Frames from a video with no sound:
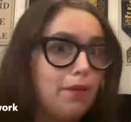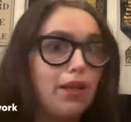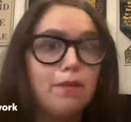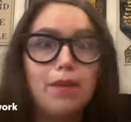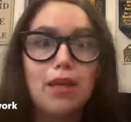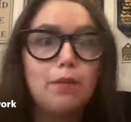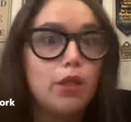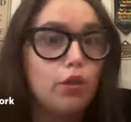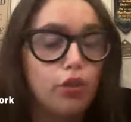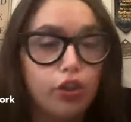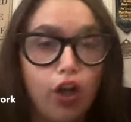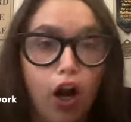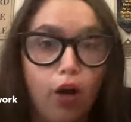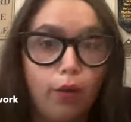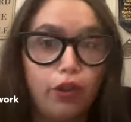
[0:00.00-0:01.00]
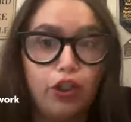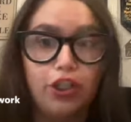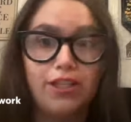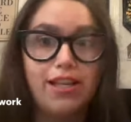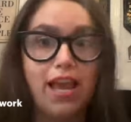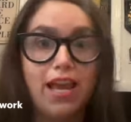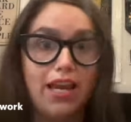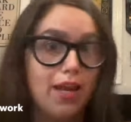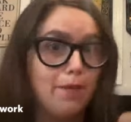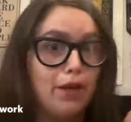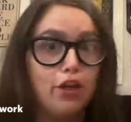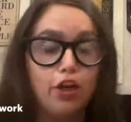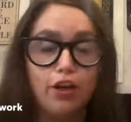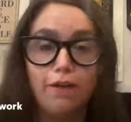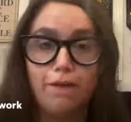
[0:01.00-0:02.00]
Like maybe you start with just saying, am I
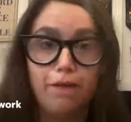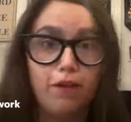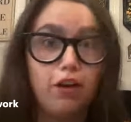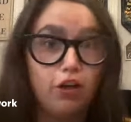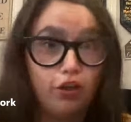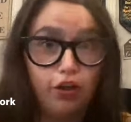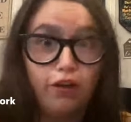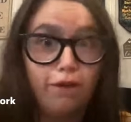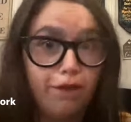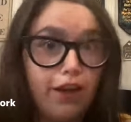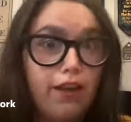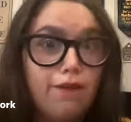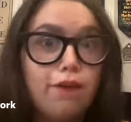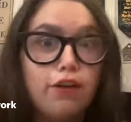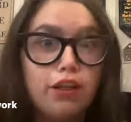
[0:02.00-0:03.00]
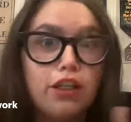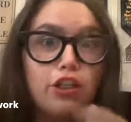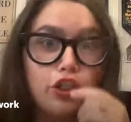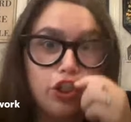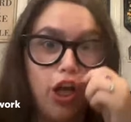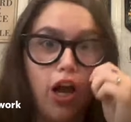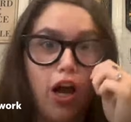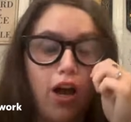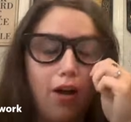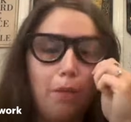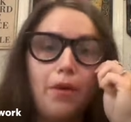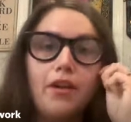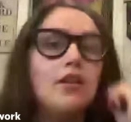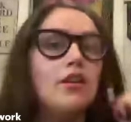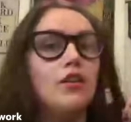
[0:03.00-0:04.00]
a good fit for this job?
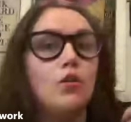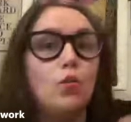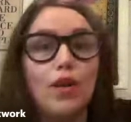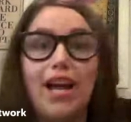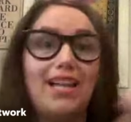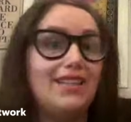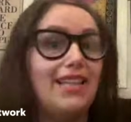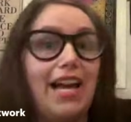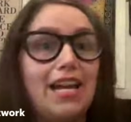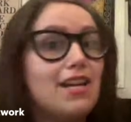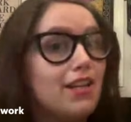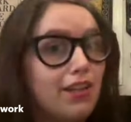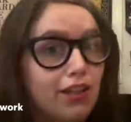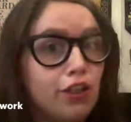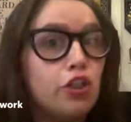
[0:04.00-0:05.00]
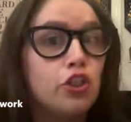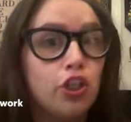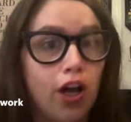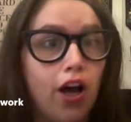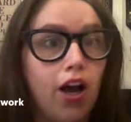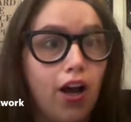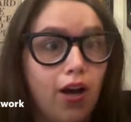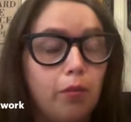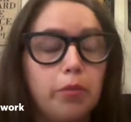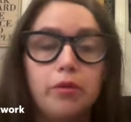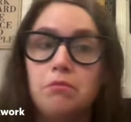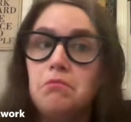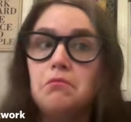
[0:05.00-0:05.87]
Would I like this job?